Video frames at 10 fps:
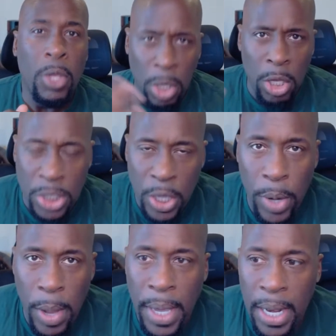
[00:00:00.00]
You see what
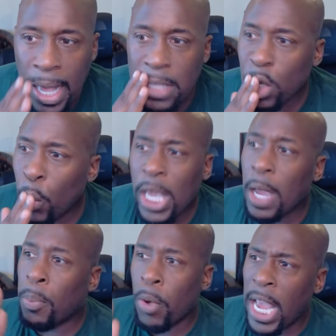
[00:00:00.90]
I'm getting at? So we
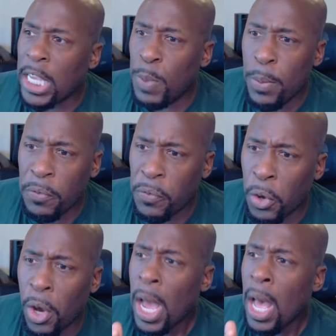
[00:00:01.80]
can praise people
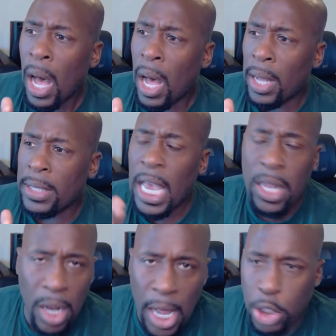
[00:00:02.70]
for
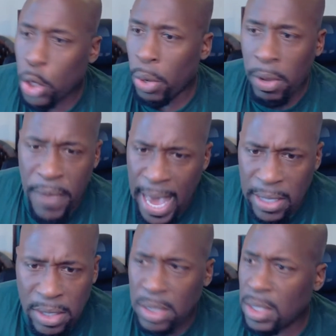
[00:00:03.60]
technological
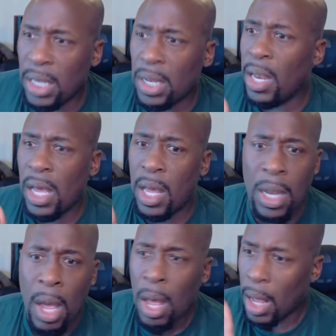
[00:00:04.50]
advances, things they've
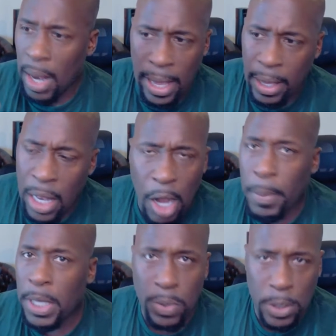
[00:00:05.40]
done, like Elon
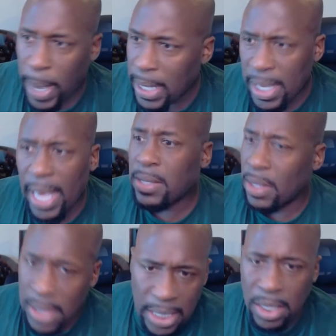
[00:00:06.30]
Musk with SpaceX
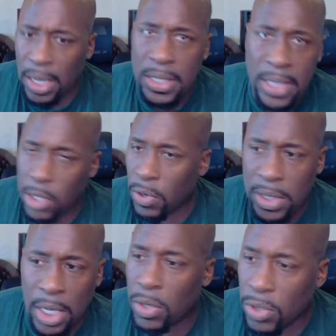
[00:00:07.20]
and Tesla, et cetera, et
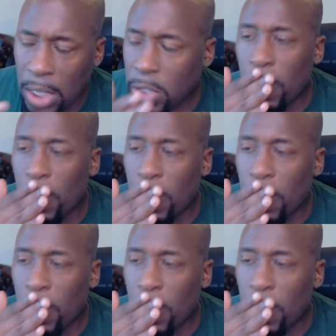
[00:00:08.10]
cetera, et cetera.